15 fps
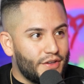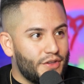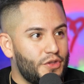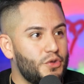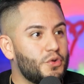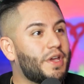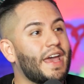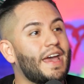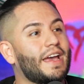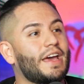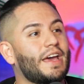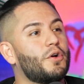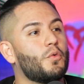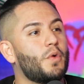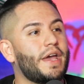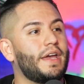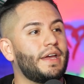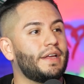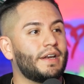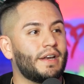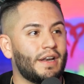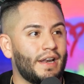You can't get
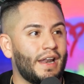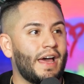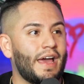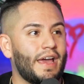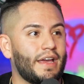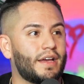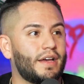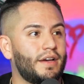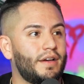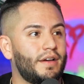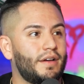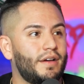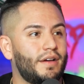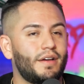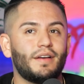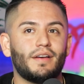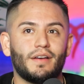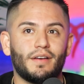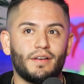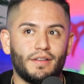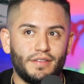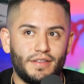away like
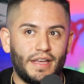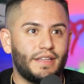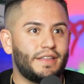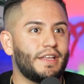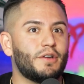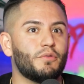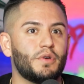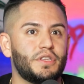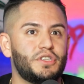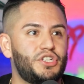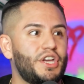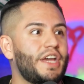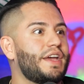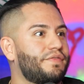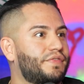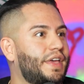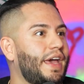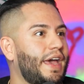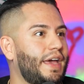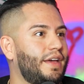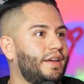they did with JFK.